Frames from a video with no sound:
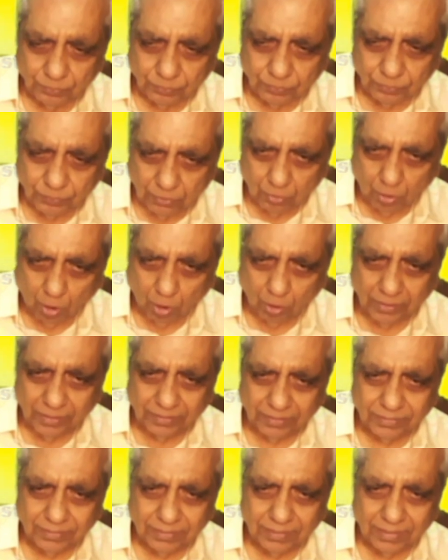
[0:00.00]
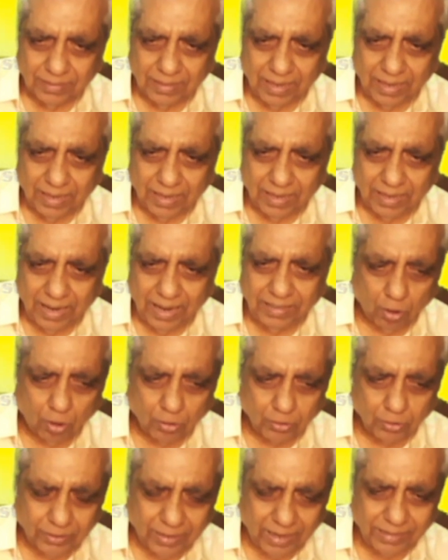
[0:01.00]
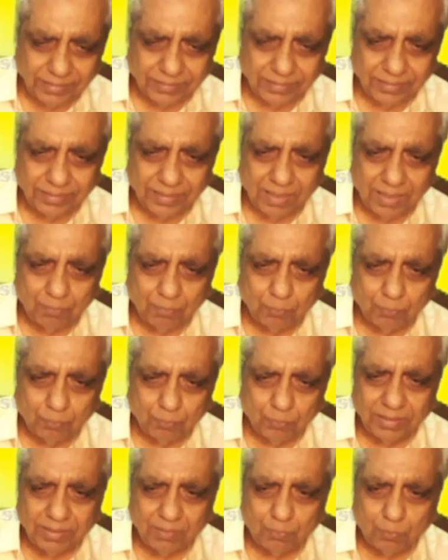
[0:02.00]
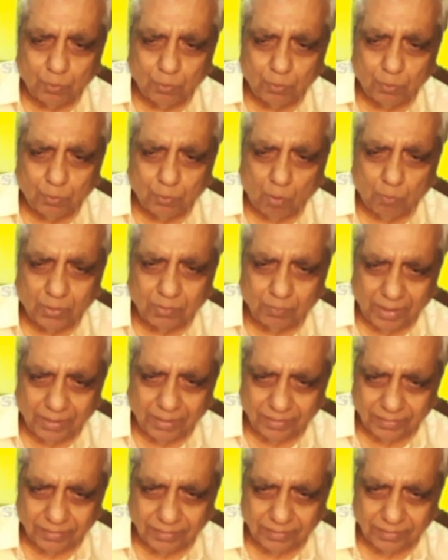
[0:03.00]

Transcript: knowledge and organize in a very proper manner,